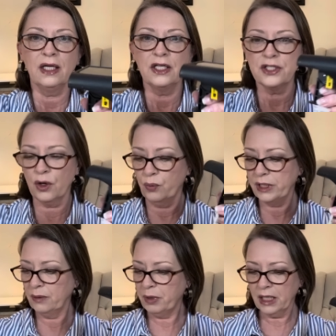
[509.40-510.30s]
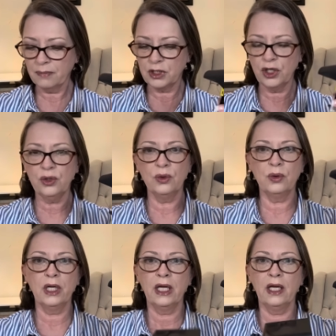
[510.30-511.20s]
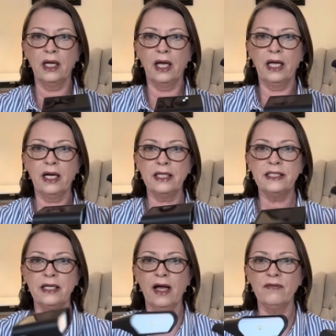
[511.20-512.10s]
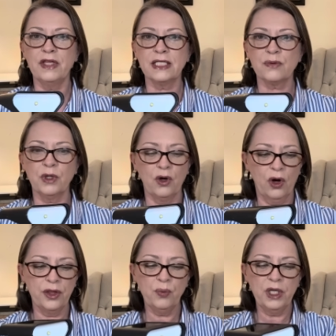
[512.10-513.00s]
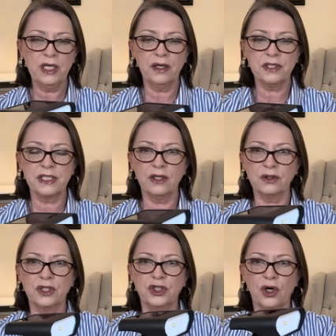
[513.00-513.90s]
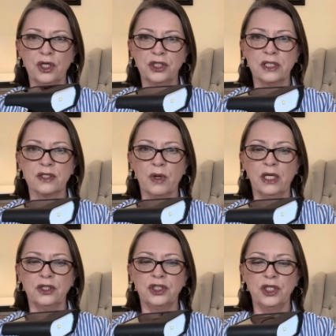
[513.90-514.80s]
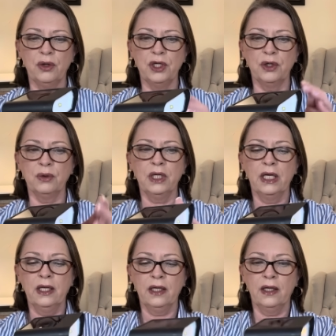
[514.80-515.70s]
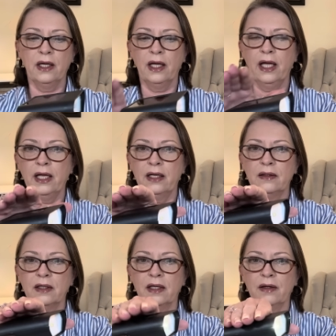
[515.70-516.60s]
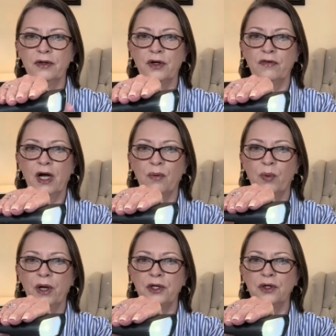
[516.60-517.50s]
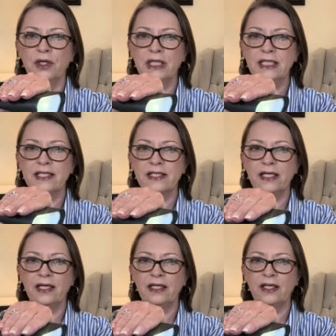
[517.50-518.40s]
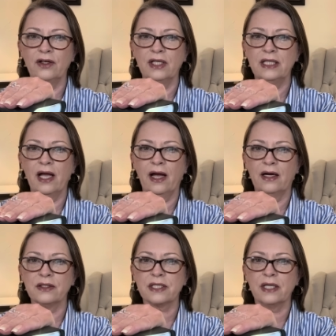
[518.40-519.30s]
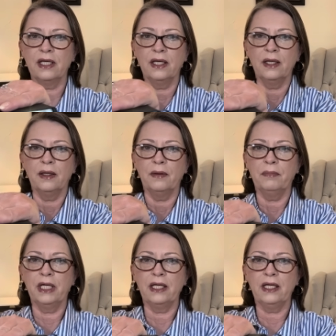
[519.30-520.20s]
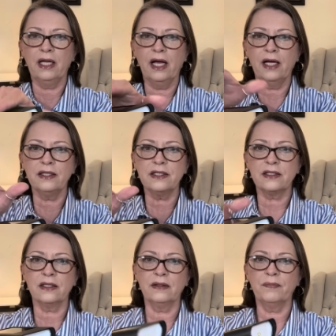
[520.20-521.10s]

So we did pick up two, and I did have this one on the windowsill to charge it so I could show you. And I don't know how well you're going to see it here in the house but it has,